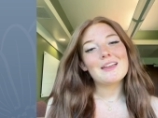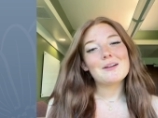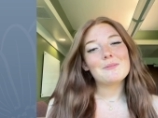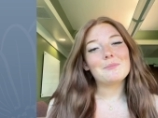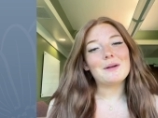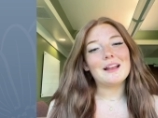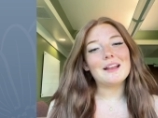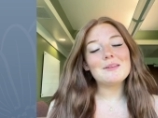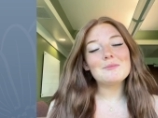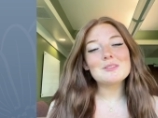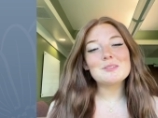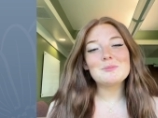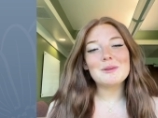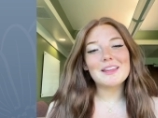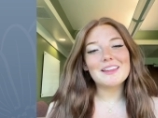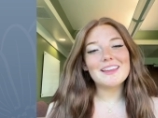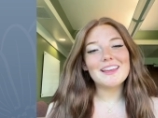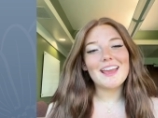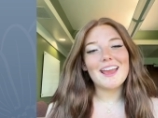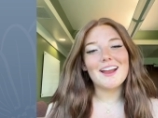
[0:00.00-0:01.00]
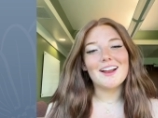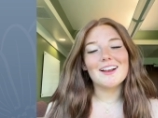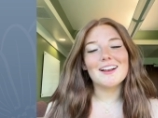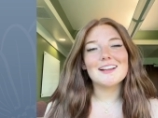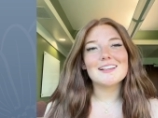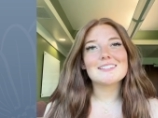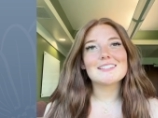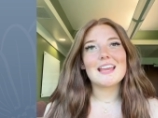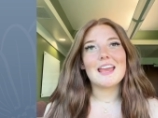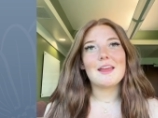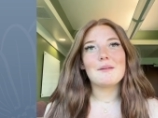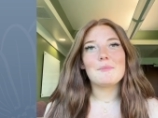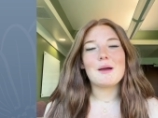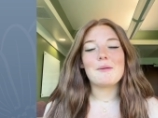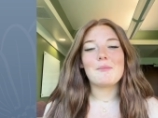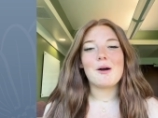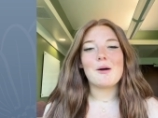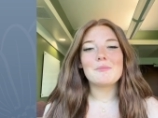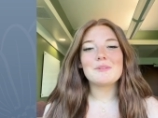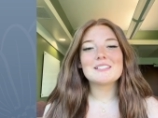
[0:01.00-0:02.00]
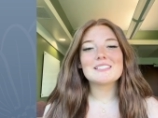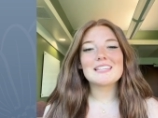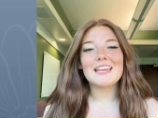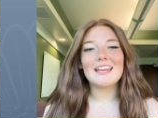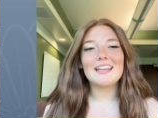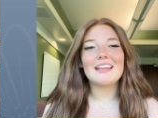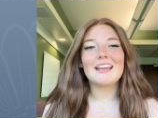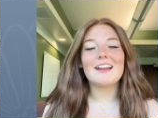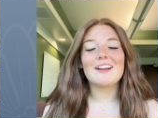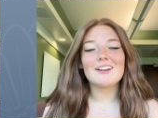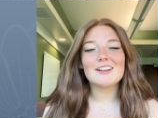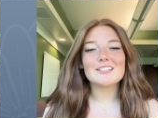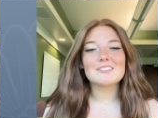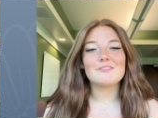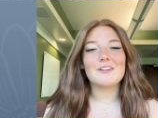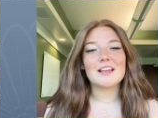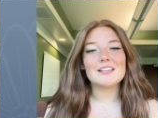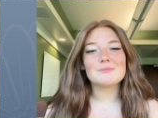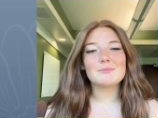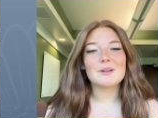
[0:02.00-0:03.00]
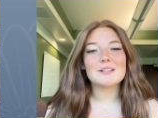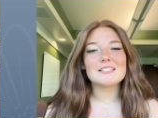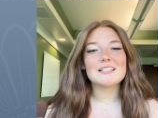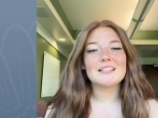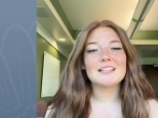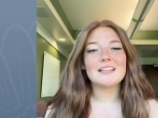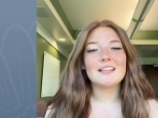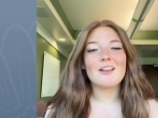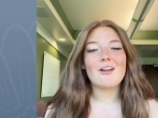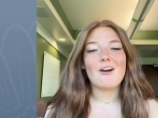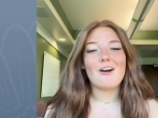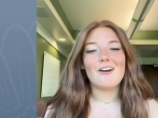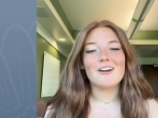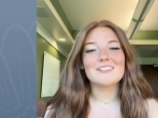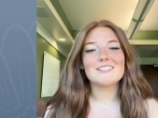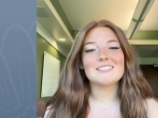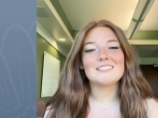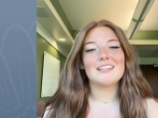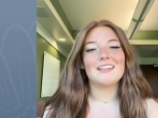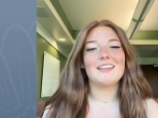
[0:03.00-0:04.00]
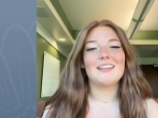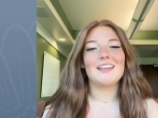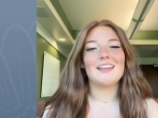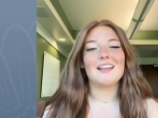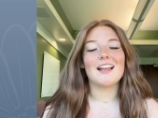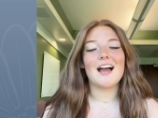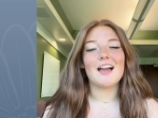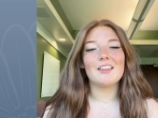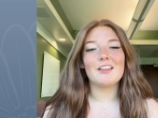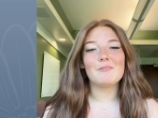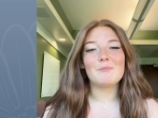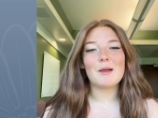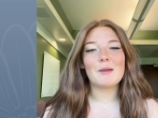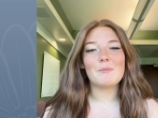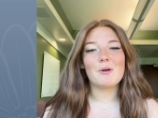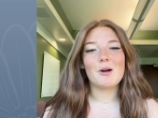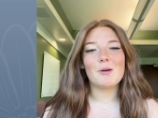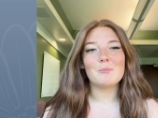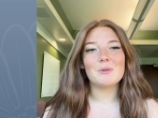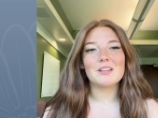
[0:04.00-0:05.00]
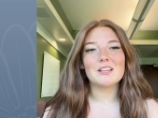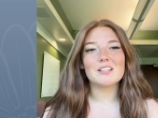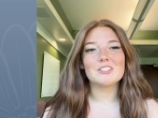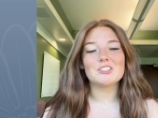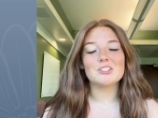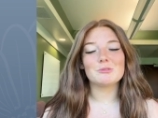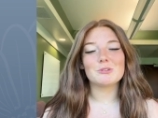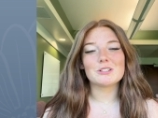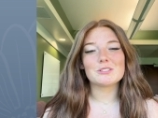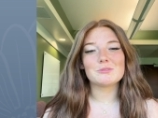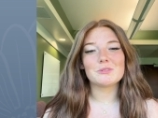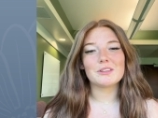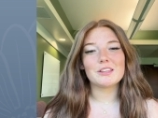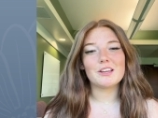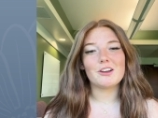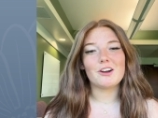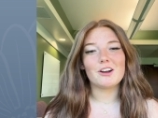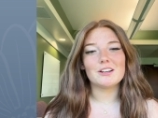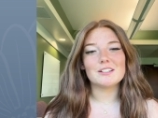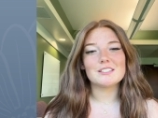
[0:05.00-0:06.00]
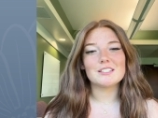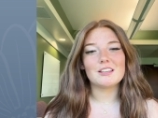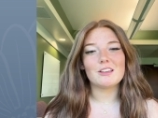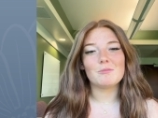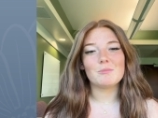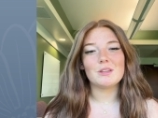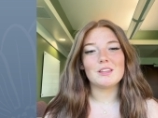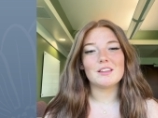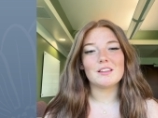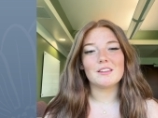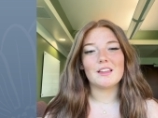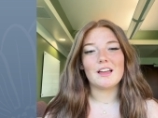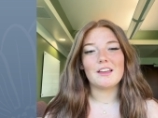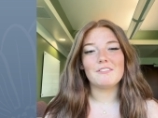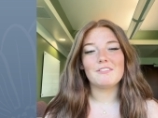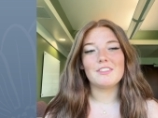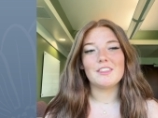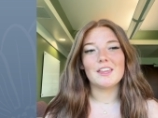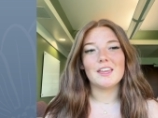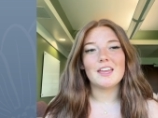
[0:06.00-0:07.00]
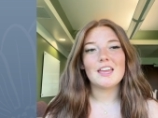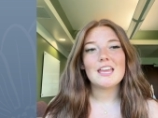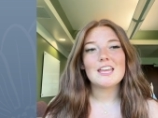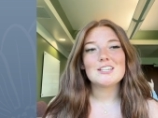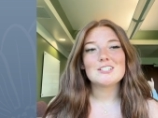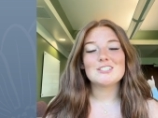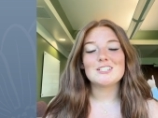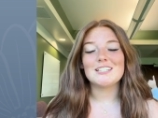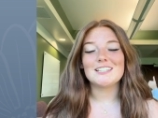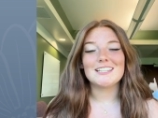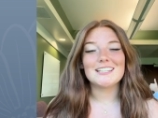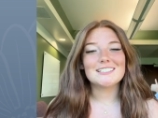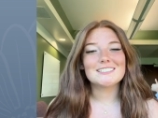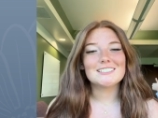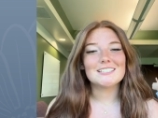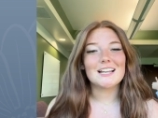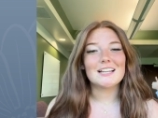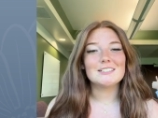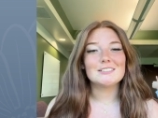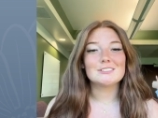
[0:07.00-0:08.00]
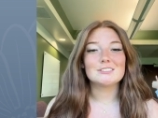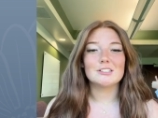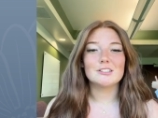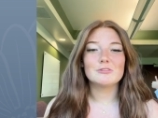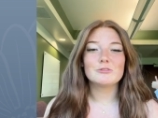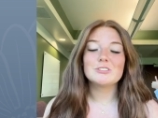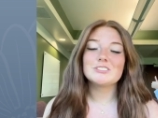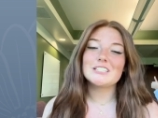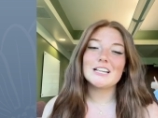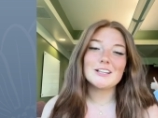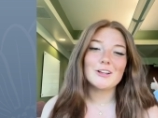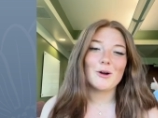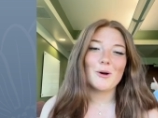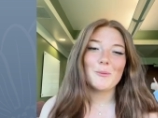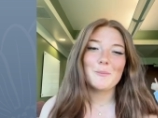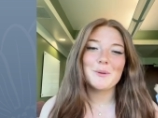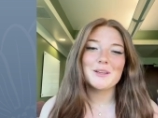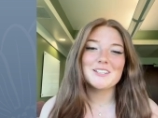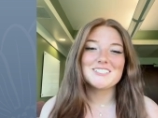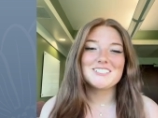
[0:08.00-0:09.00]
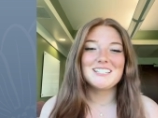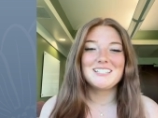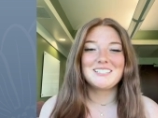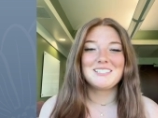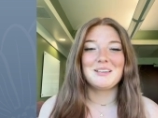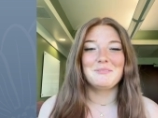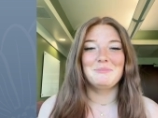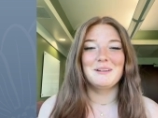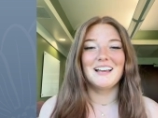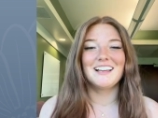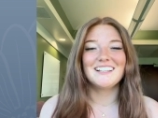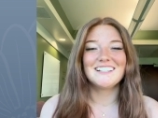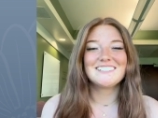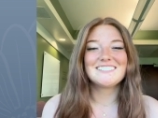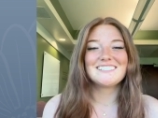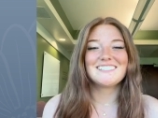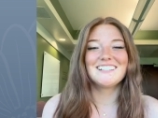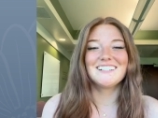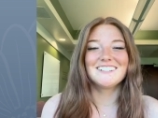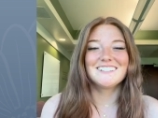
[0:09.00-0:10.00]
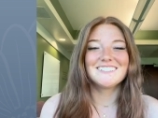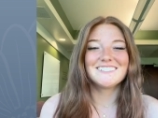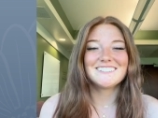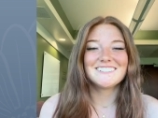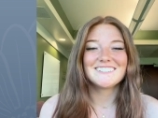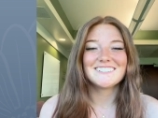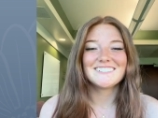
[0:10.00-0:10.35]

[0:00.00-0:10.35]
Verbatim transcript: My name is Bailey Harris, and my mom is Katie Harris, Vice President in Austin. And I love my mom because she works really hard to give me the life that she thinks that I deserve, which I don't, but she's the best, so.